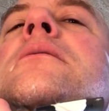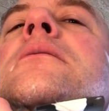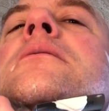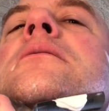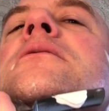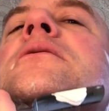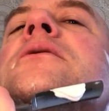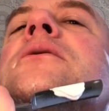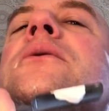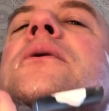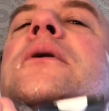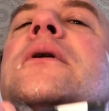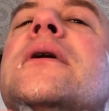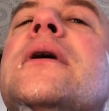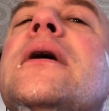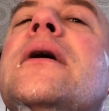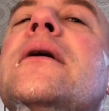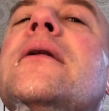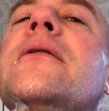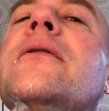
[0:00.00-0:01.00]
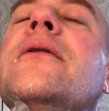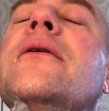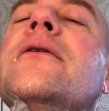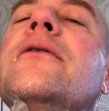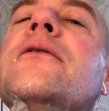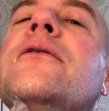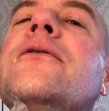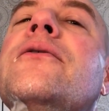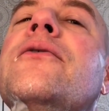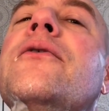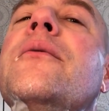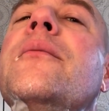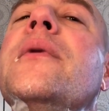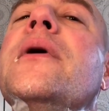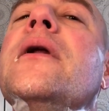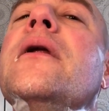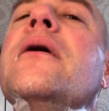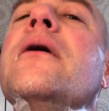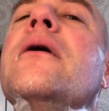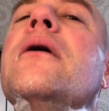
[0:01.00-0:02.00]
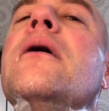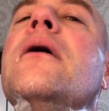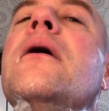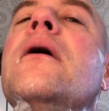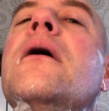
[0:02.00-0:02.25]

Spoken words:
So again, this is familiar.